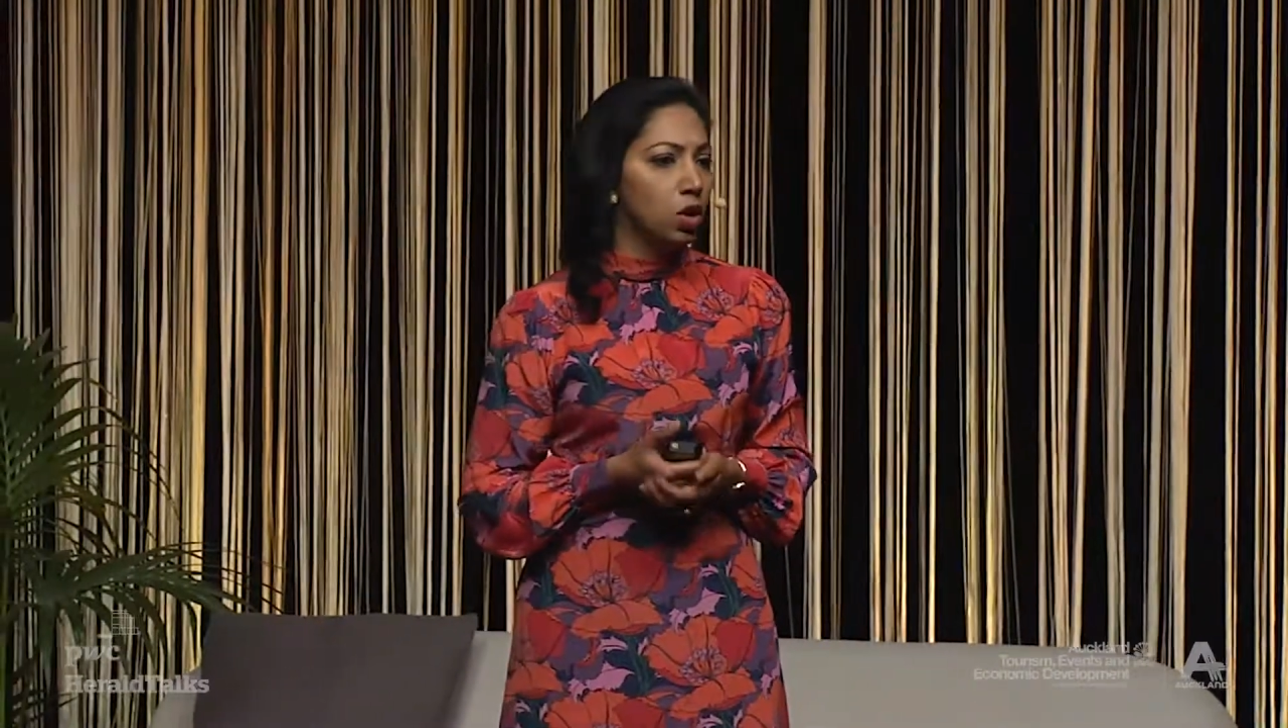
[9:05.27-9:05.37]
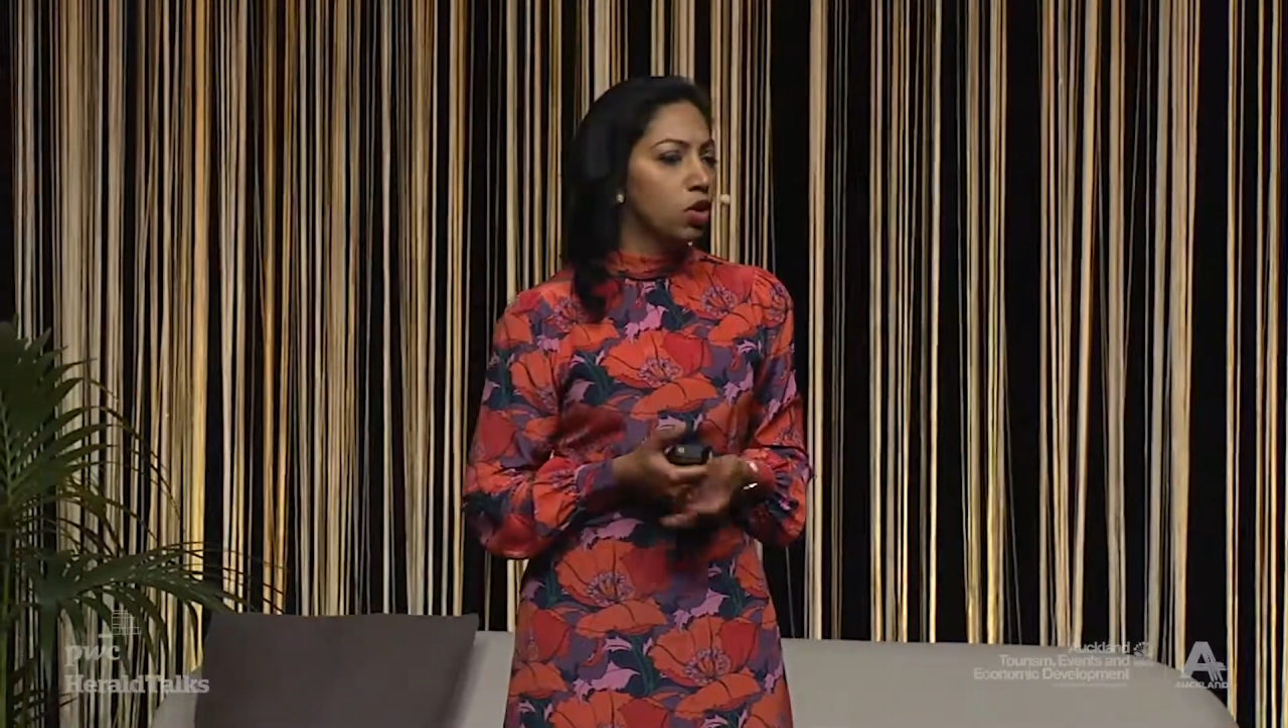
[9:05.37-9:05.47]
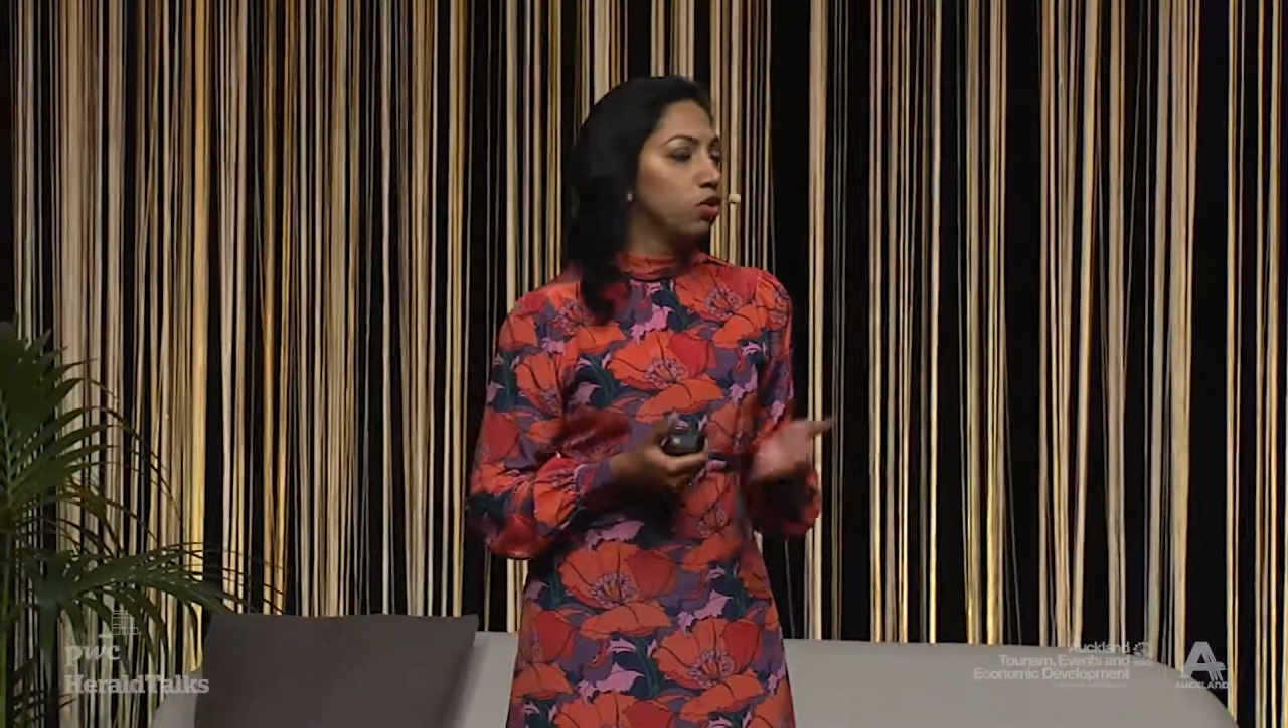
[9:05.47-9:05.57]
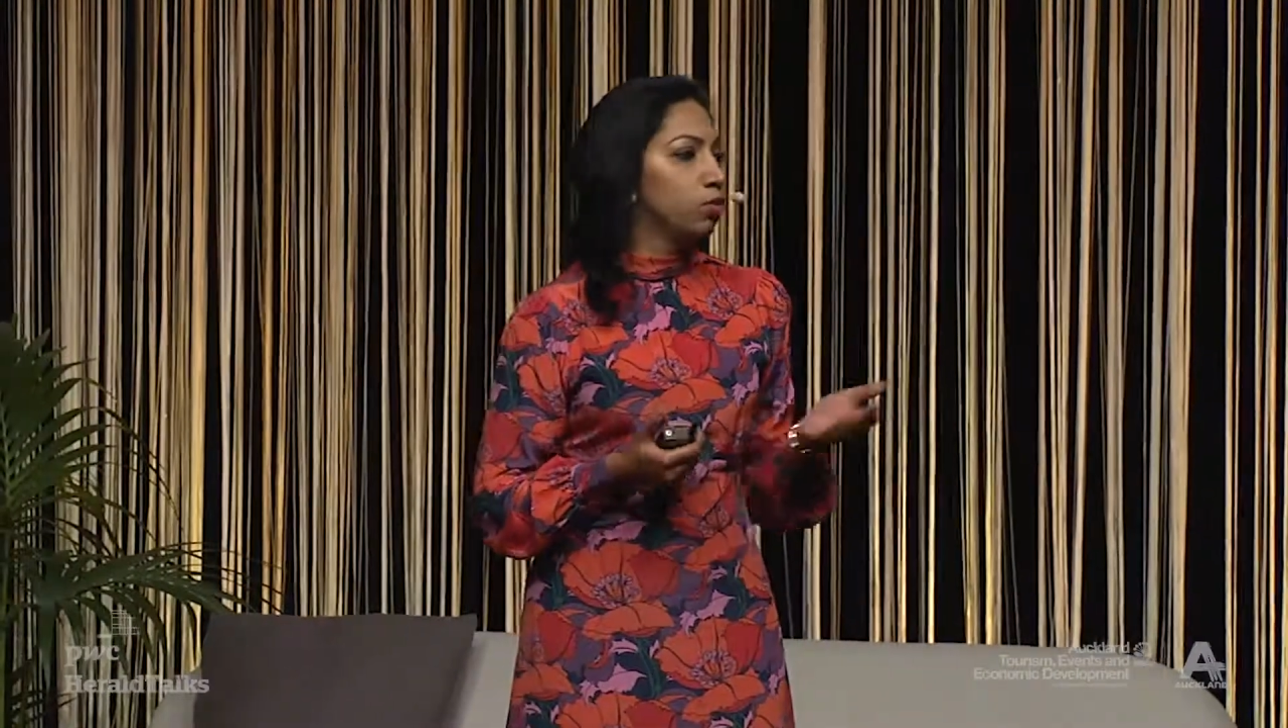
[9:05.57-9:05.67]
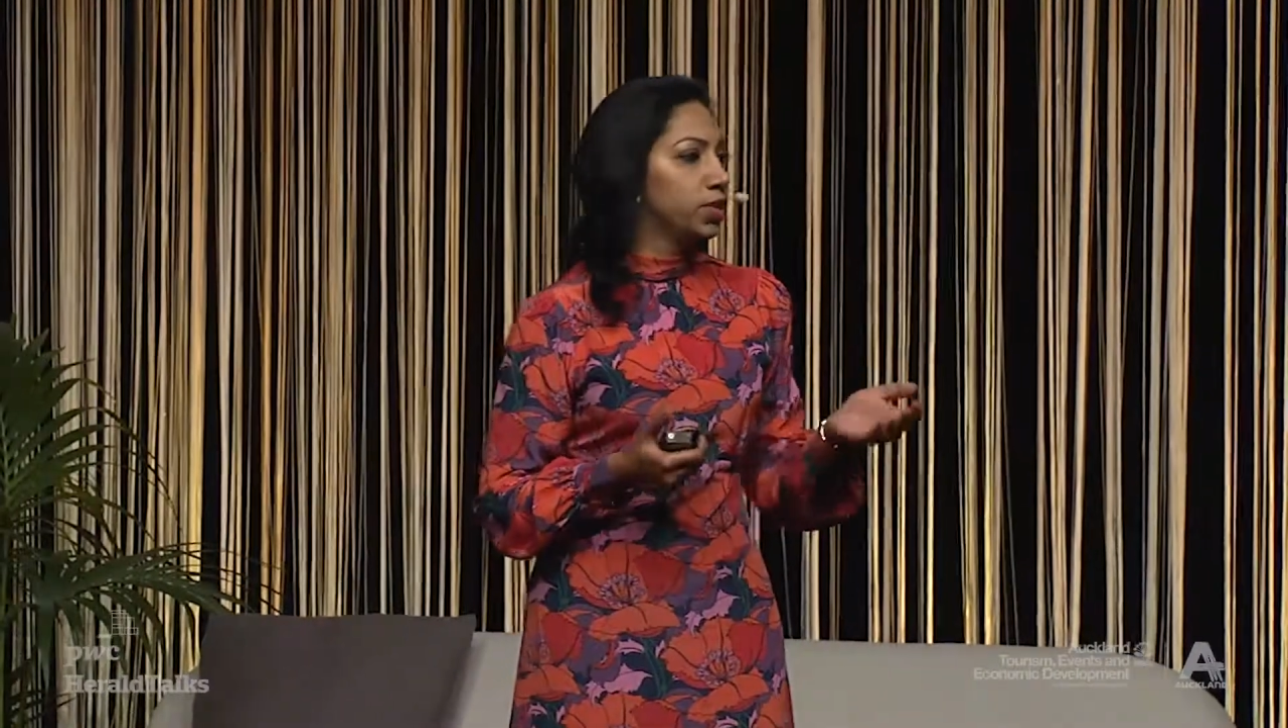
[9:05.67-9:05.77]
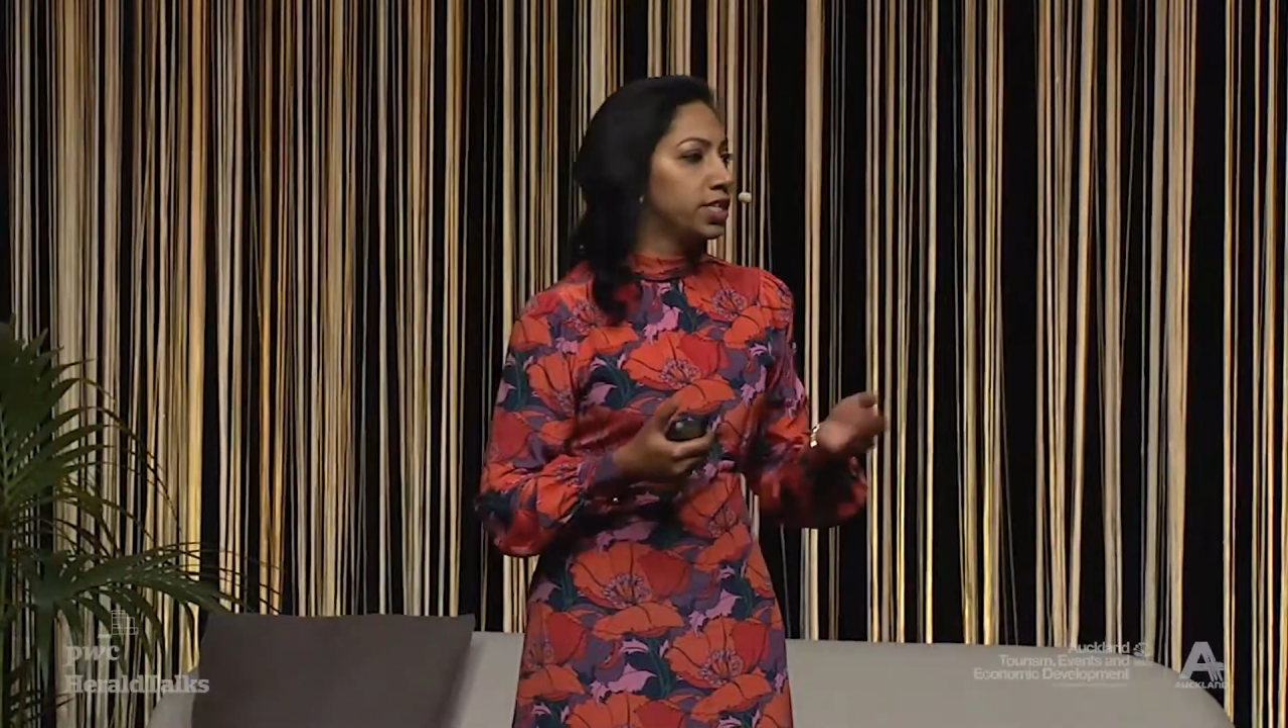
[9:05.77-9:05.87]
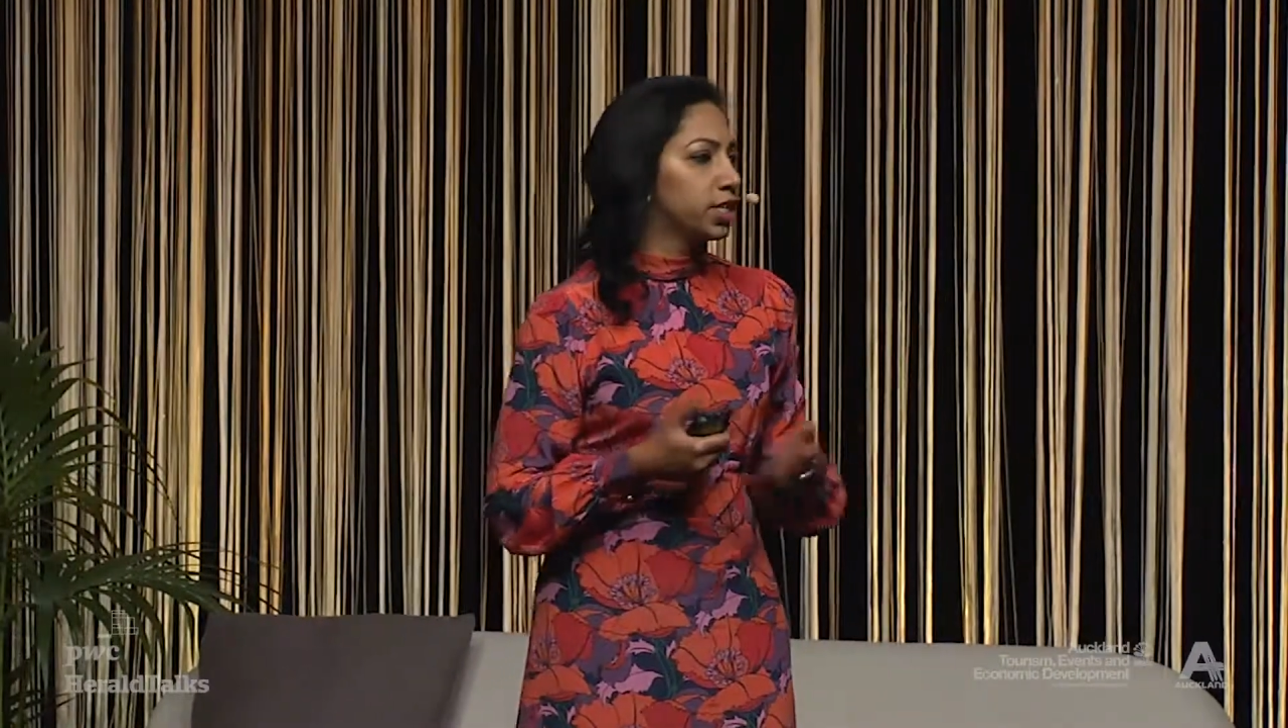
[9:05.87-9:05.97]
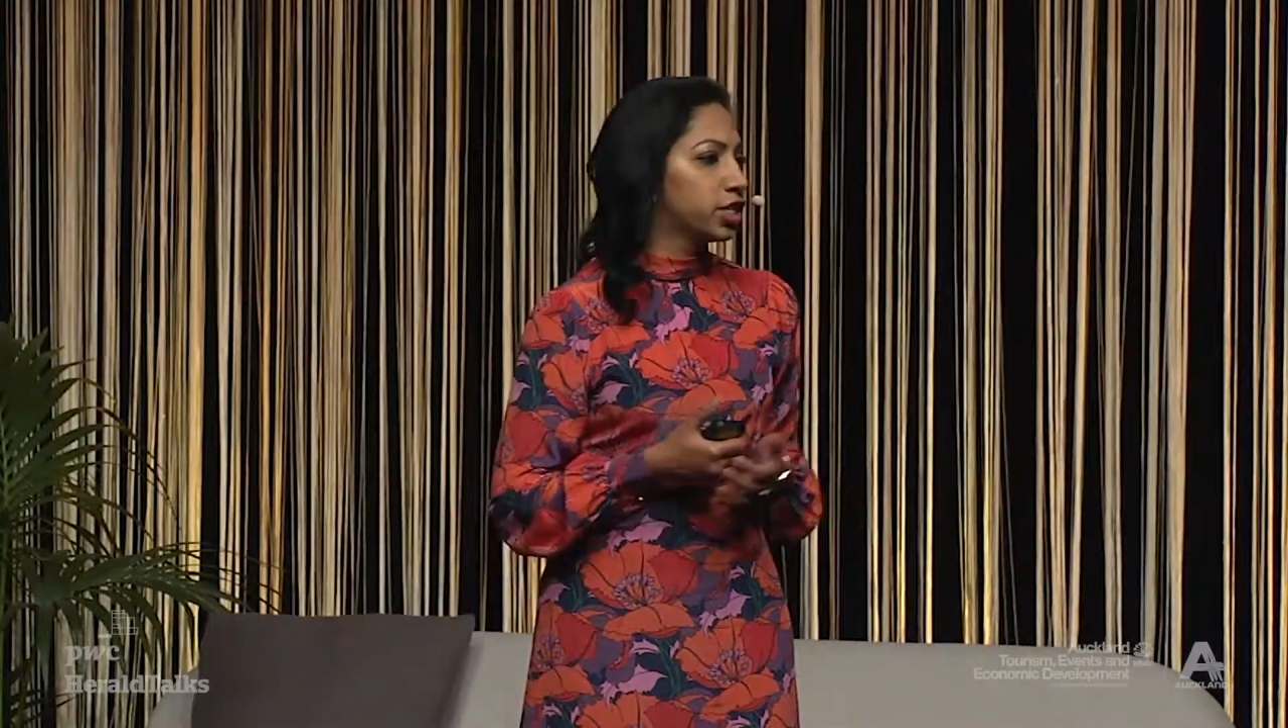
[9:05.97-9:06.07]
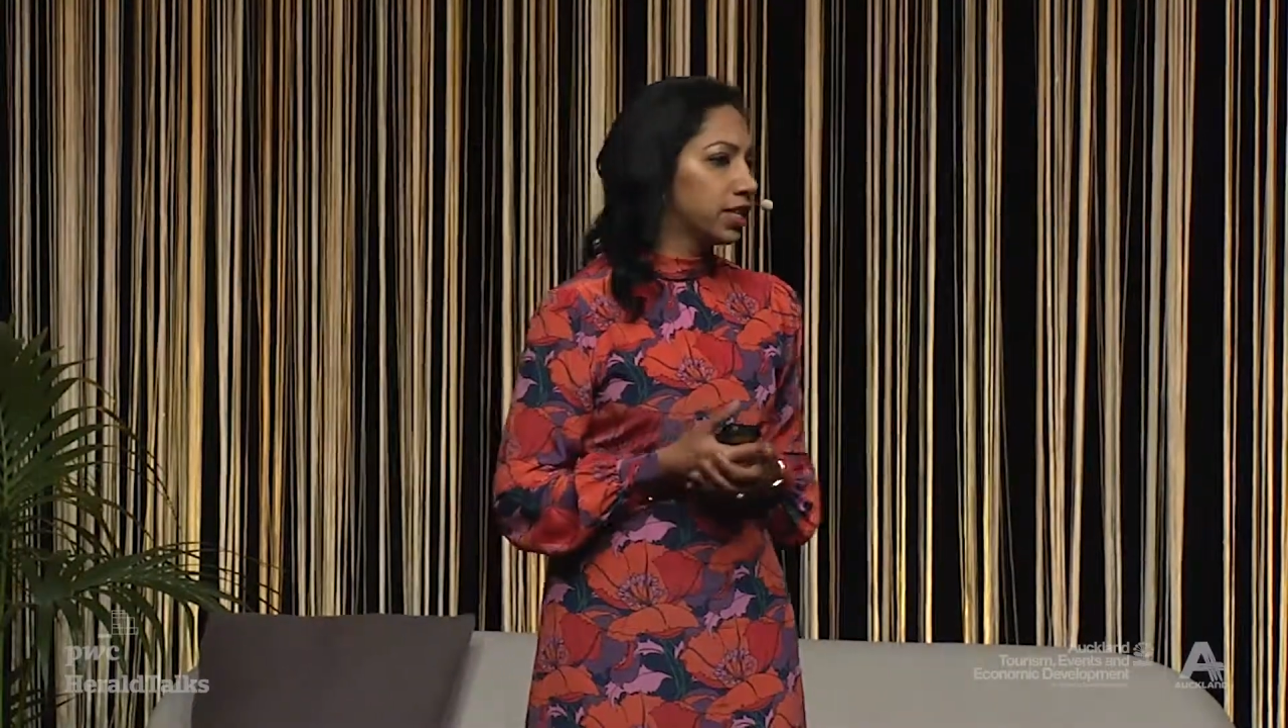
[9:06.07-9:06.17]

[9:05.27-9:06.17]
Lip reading: Research